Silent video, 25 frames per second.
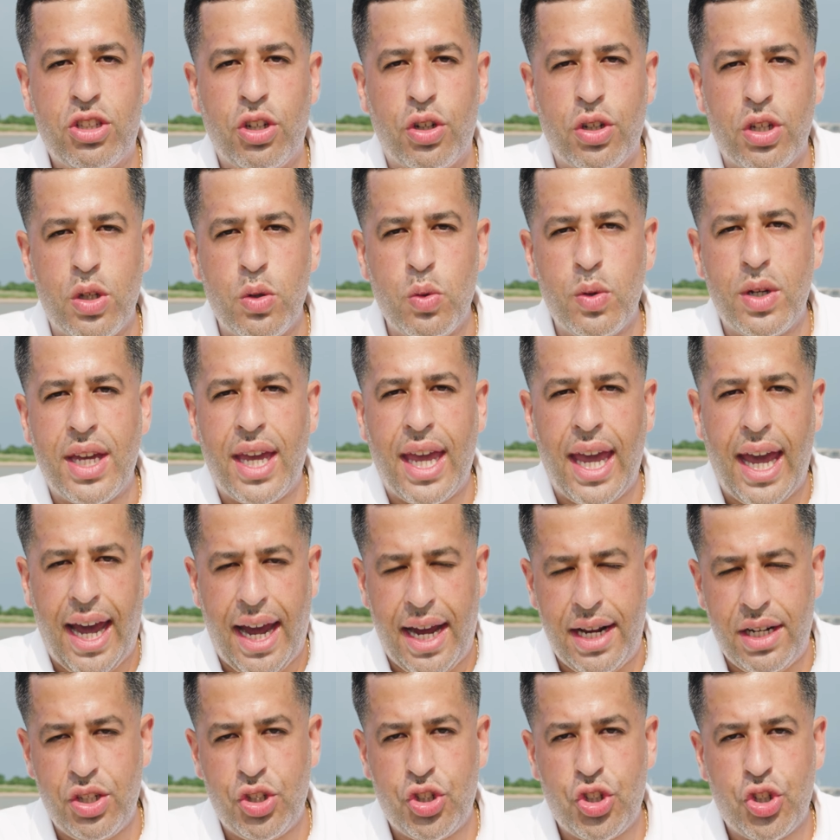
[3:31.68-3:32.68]
so you
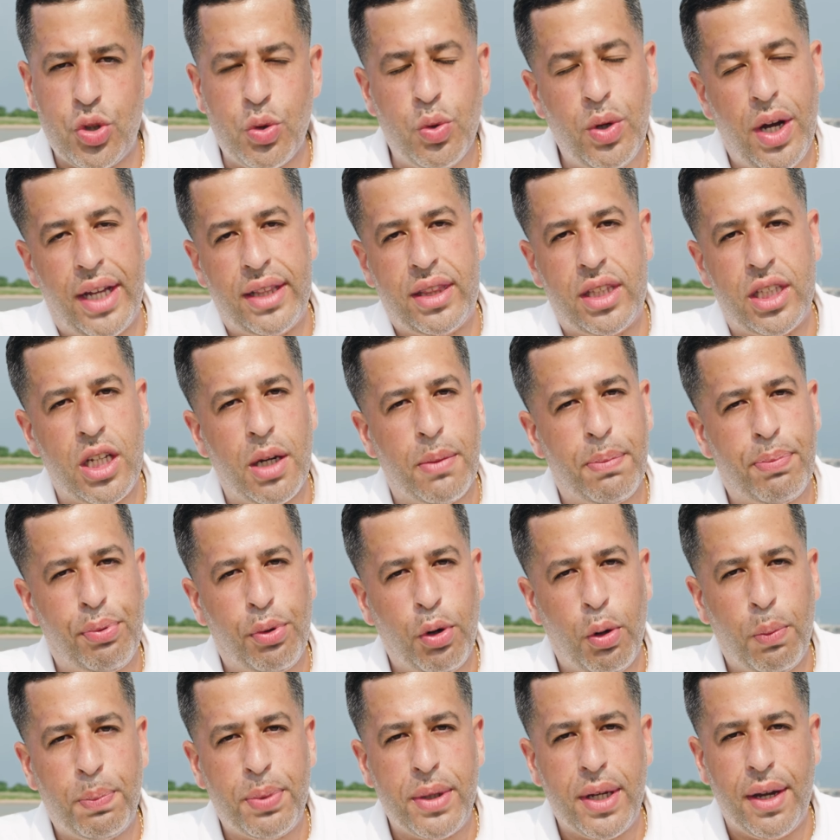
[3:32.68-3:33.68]
can shoot at the
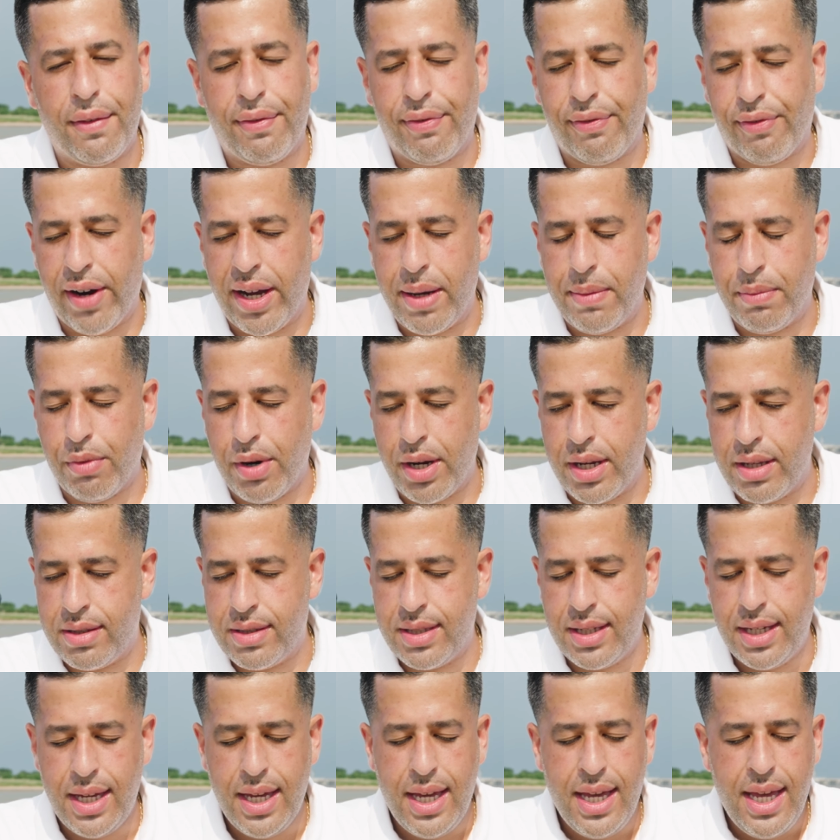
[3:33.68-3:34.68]
appropriate frame
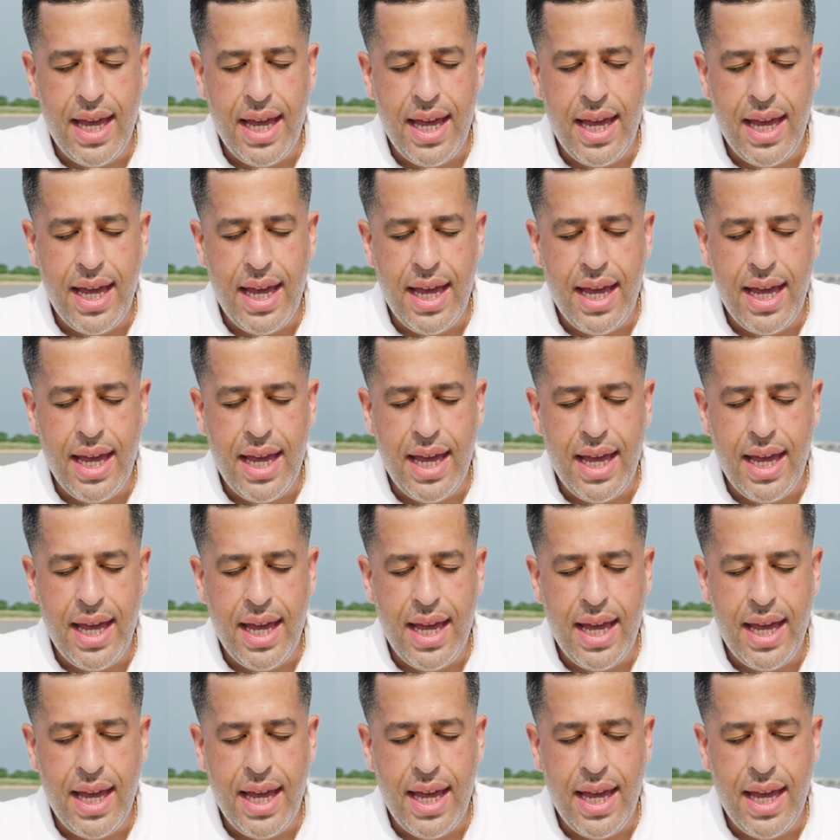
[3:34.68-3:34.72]
rates.